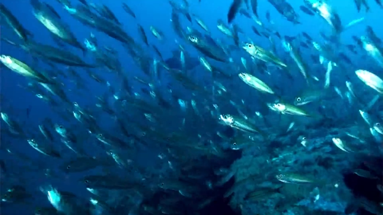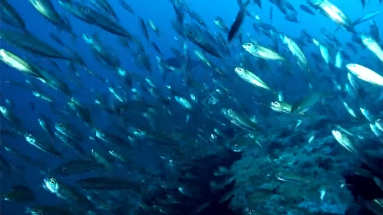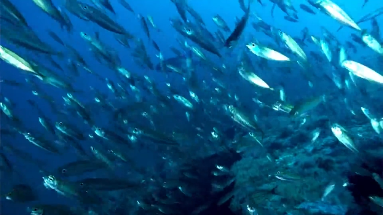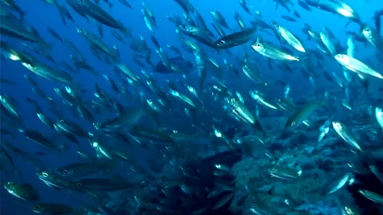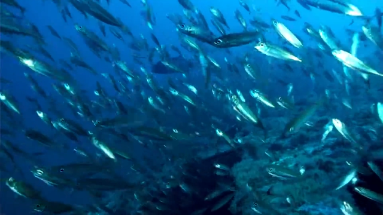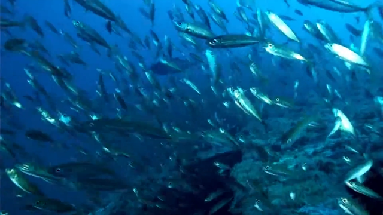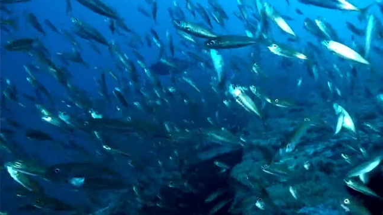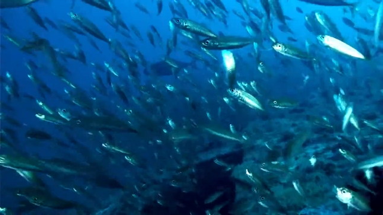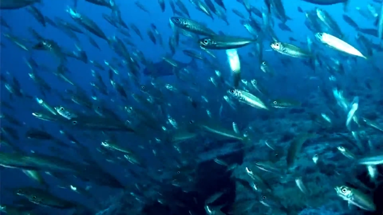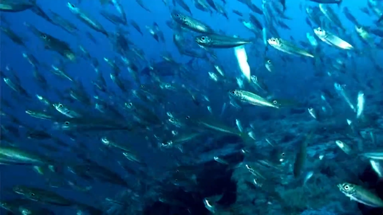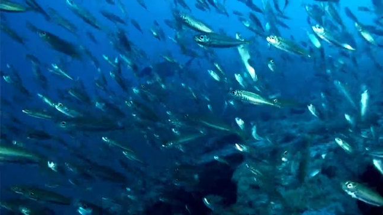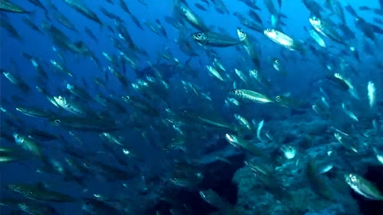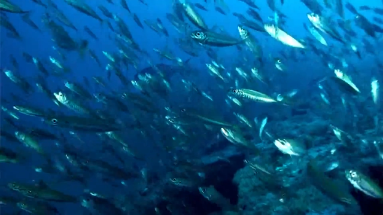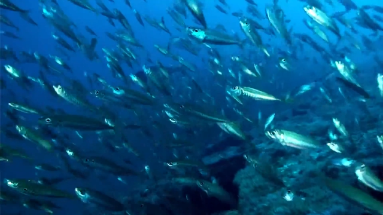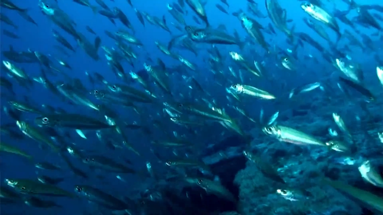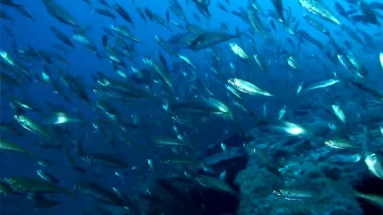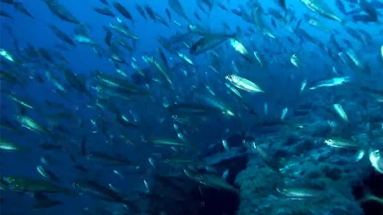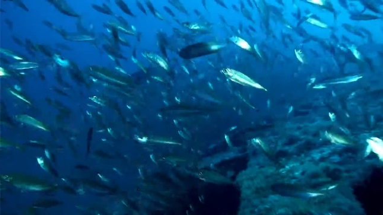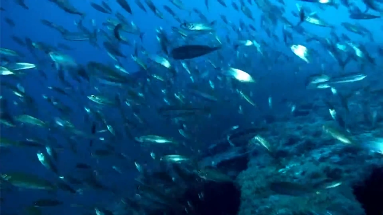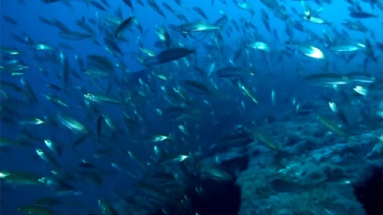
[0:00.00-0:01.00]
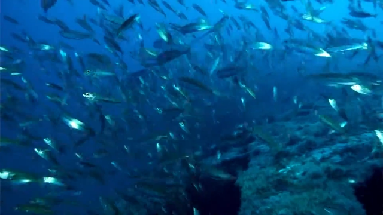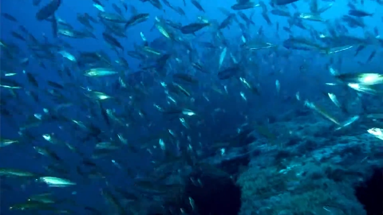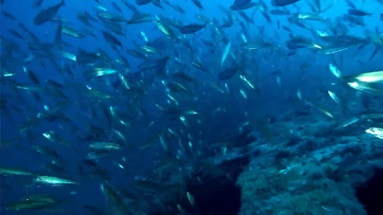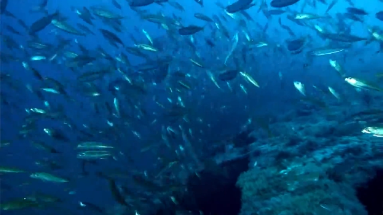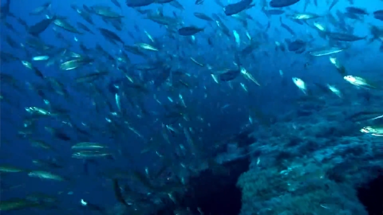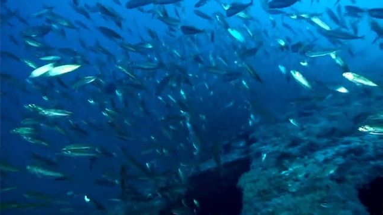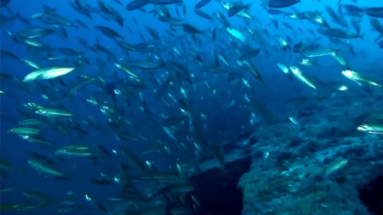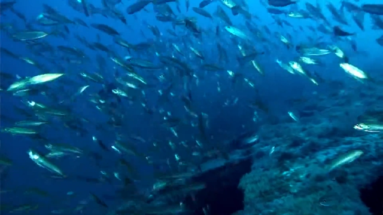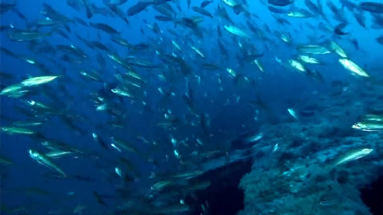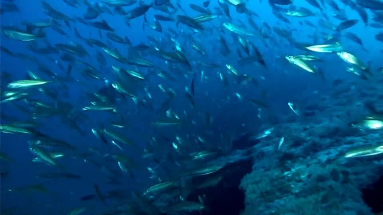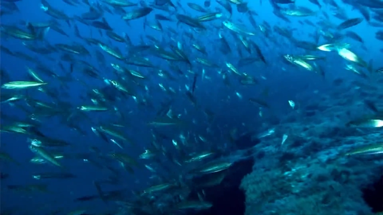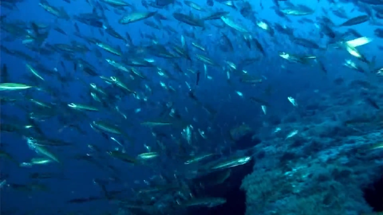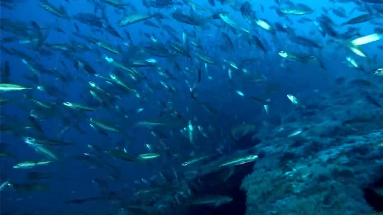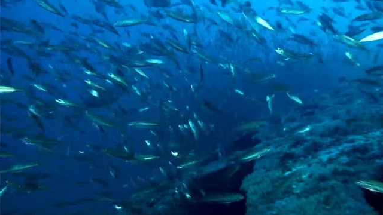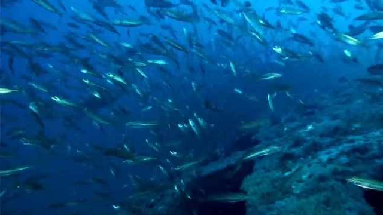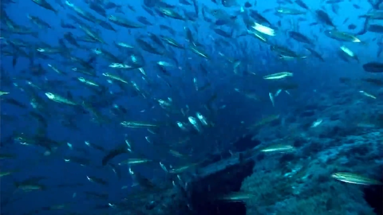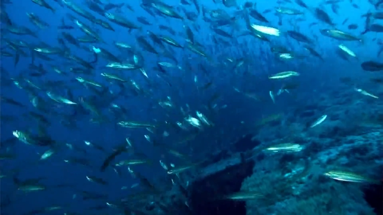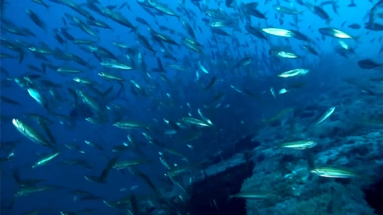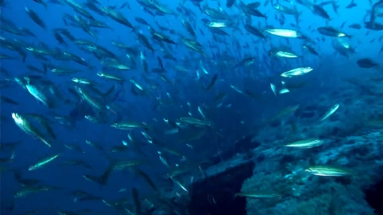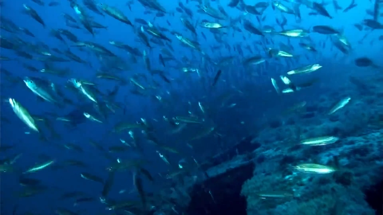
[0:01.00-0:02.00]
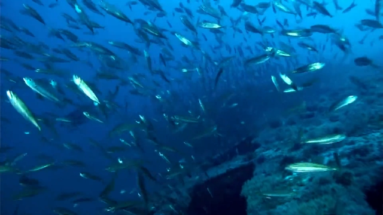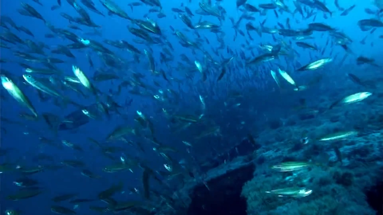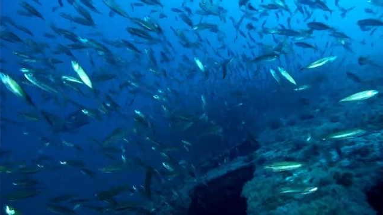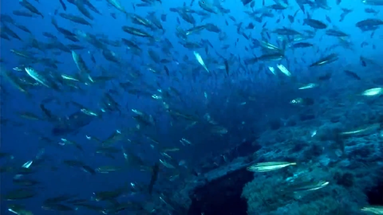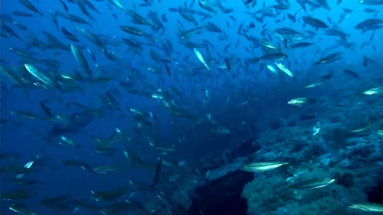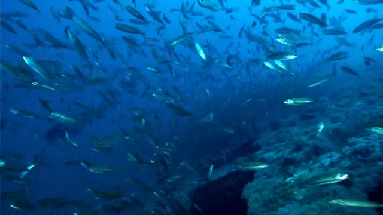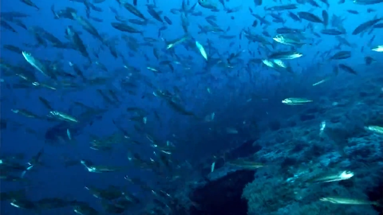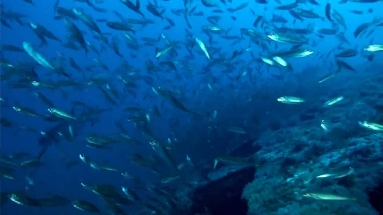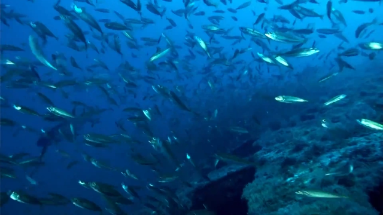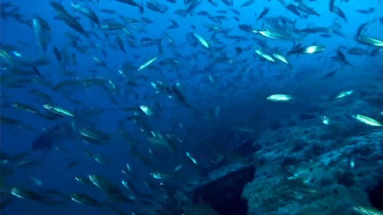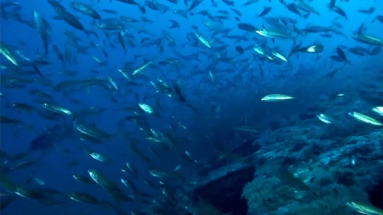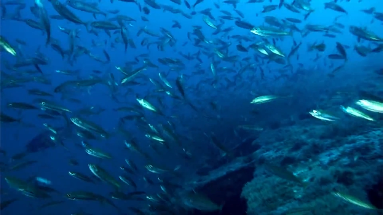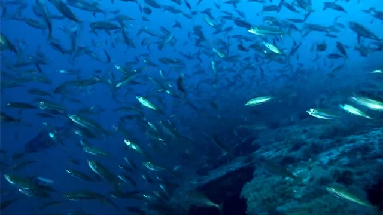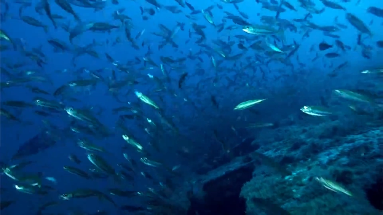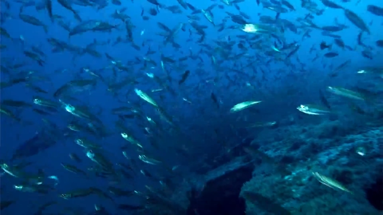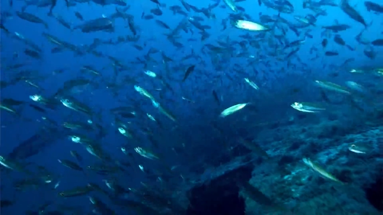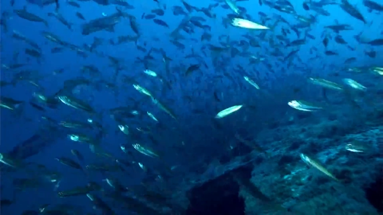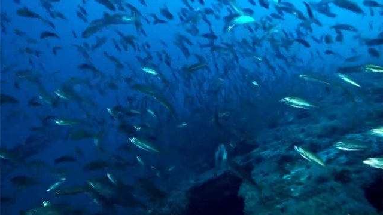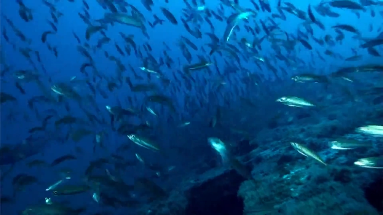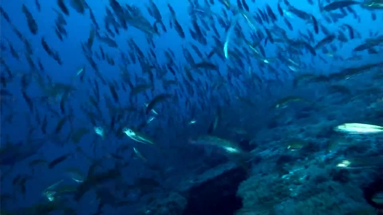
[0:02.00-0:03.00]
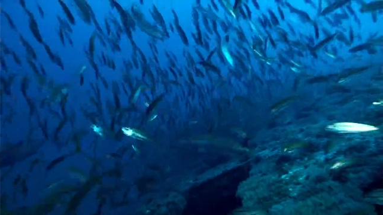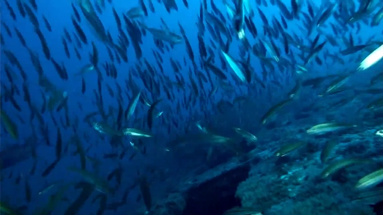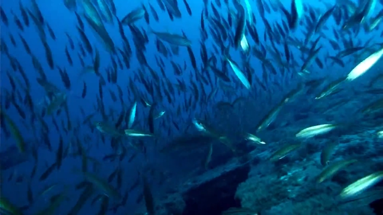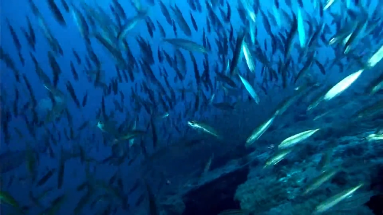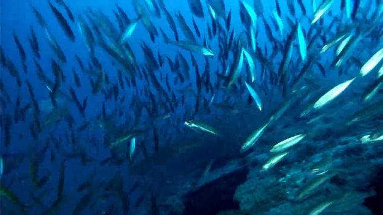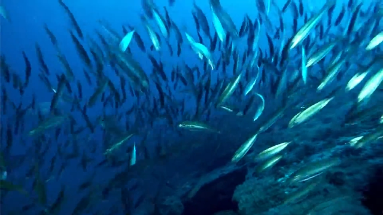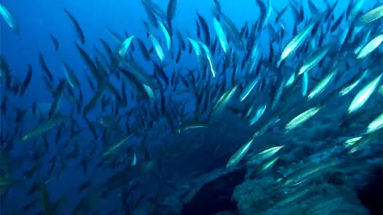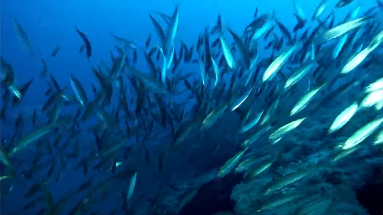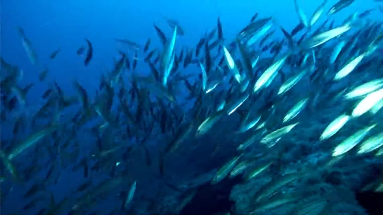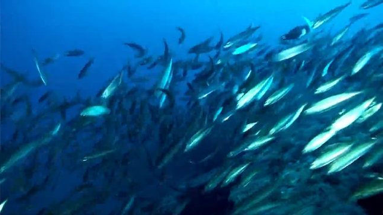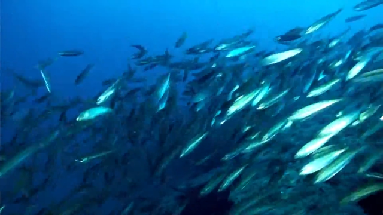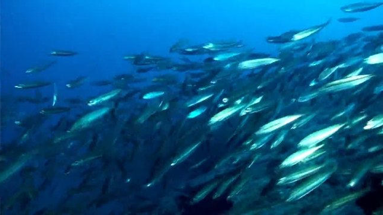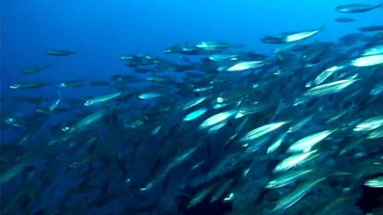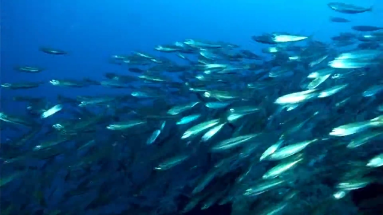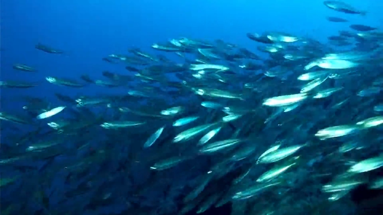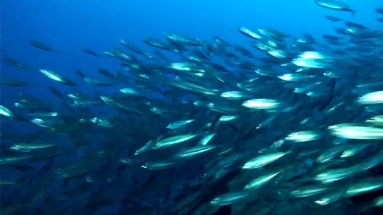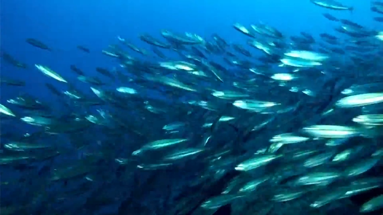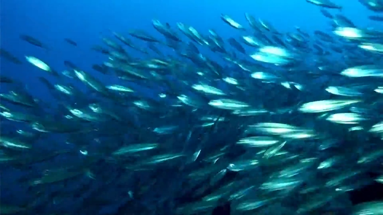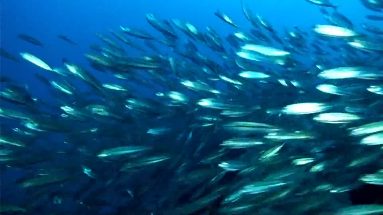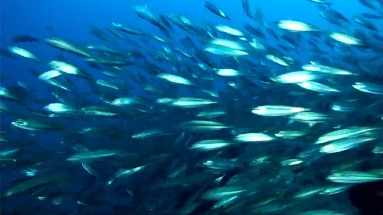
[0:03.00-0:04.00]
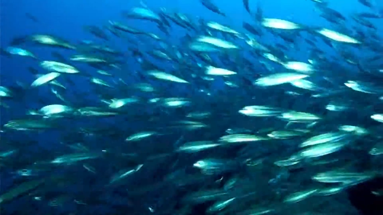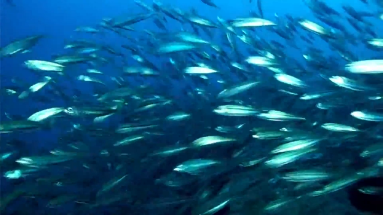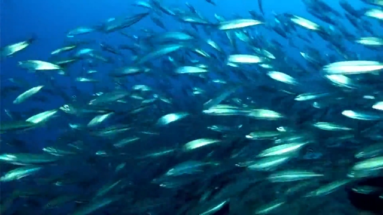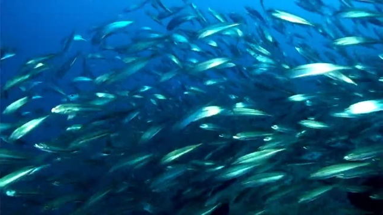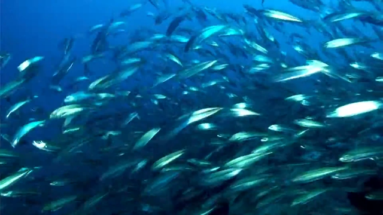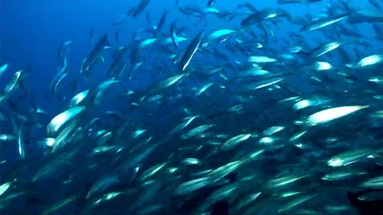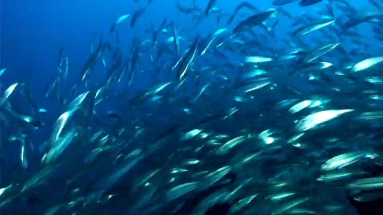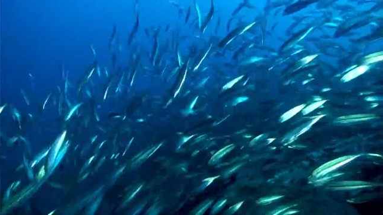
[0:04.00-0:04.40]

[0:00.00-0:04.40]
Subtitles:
[unreadable: no face in view]